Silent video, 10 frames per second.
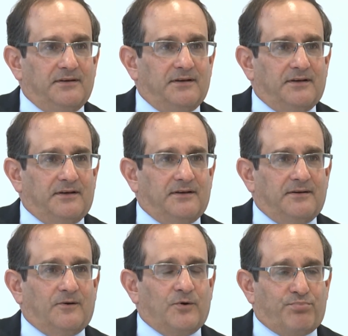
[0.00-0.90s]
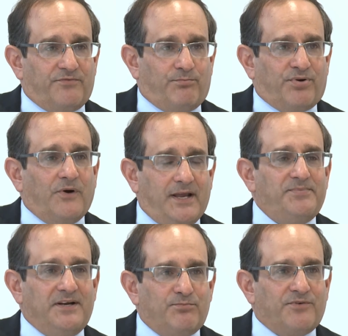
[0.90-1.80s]
uh, or pro
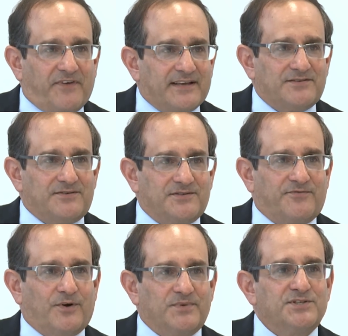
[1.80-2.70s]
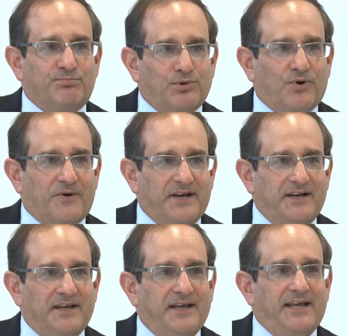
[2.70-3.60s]
prohibiting professors from
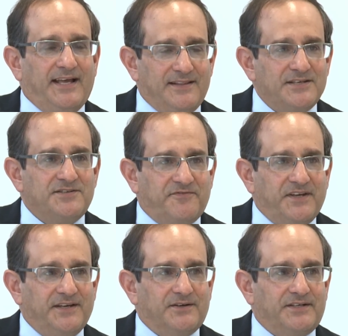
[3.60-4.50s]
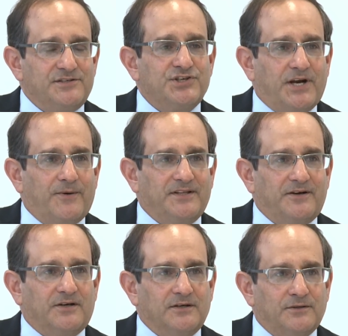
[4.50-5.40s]
exploring in this field and sharing
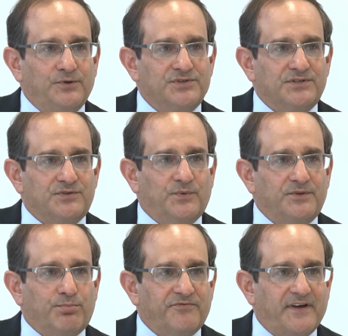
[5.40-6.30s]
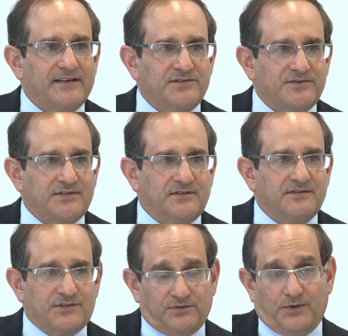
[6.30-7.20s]
their conclusions with professors. And
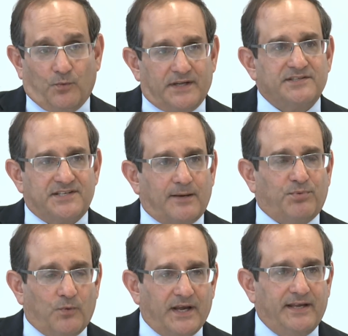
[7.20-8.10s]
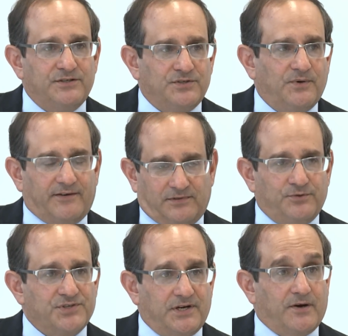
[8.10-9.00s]
it's only one step away to
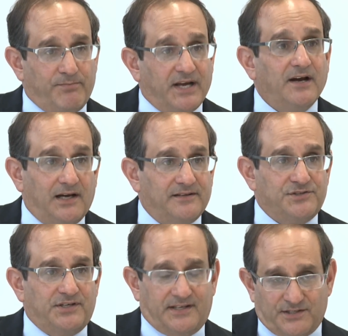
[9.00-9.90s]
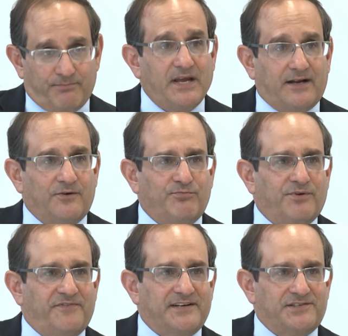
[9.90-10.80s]
evolutionary biology. That's a matter of
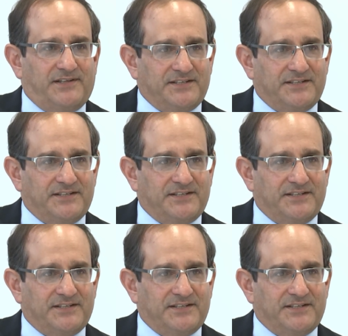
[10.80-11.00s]
professional